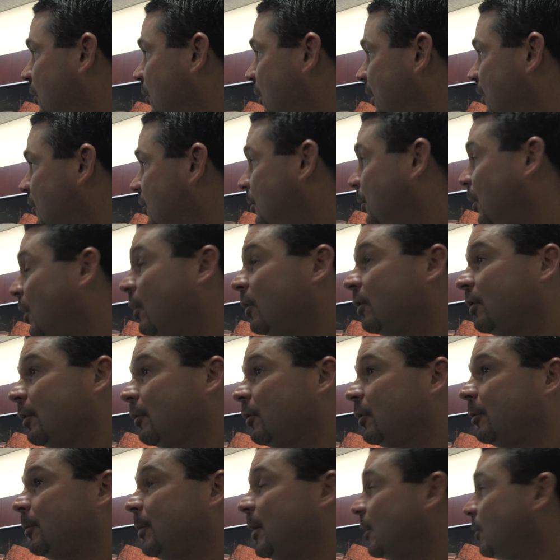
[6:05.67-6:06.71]
he's the boss, I
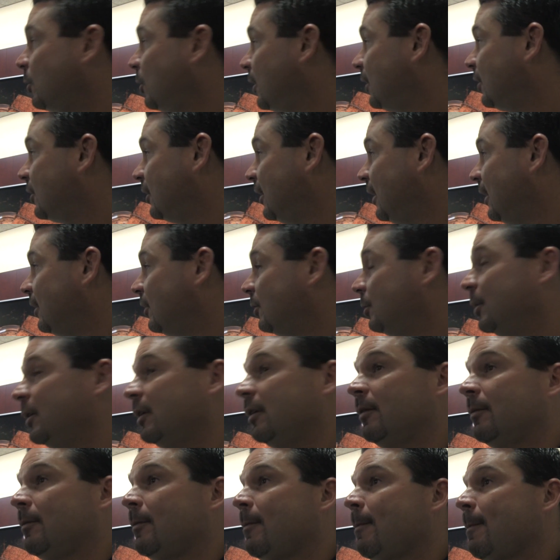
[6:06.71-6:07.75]
respect what he says, but
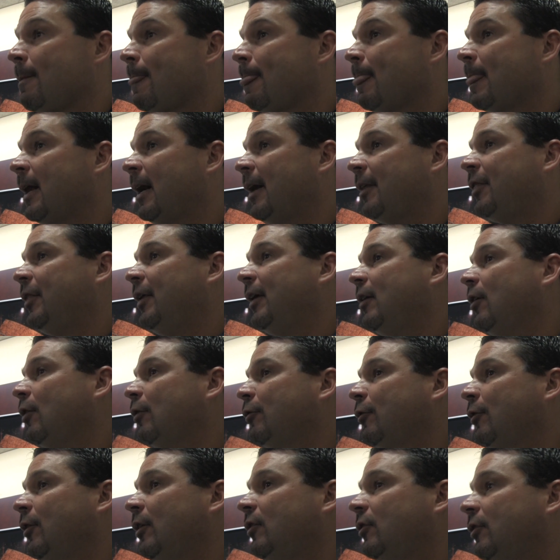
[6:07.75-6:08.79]
I think our
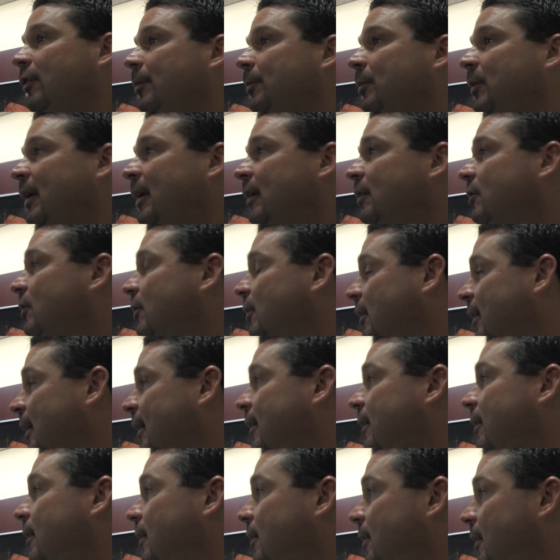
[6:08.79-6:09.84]
friendship tends to
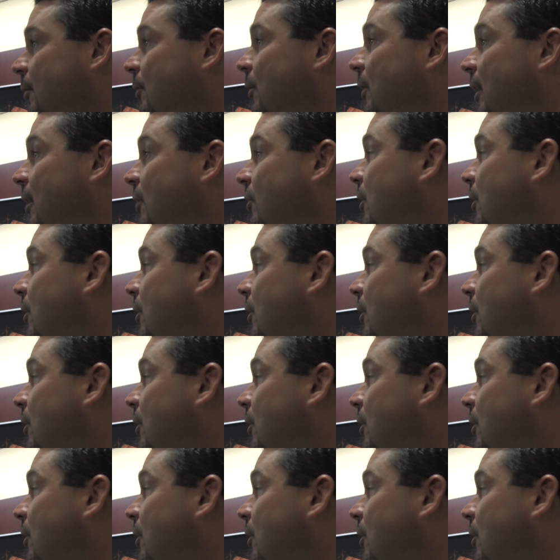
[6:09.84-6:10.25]
lend him, he's